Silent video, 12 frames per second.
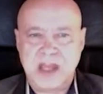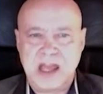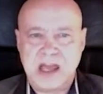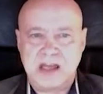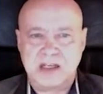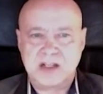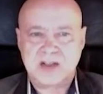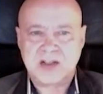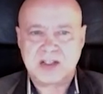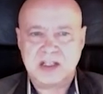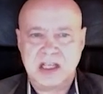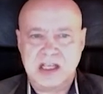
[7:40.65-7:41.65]
and
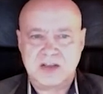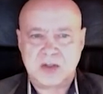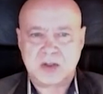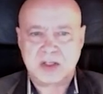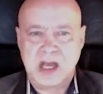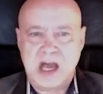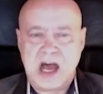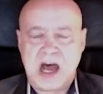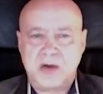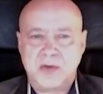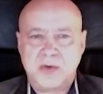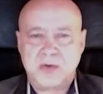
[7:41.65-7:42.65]
it's
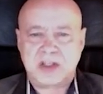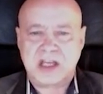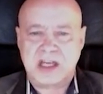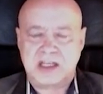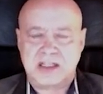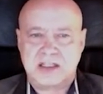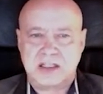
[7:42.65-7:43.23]
how those get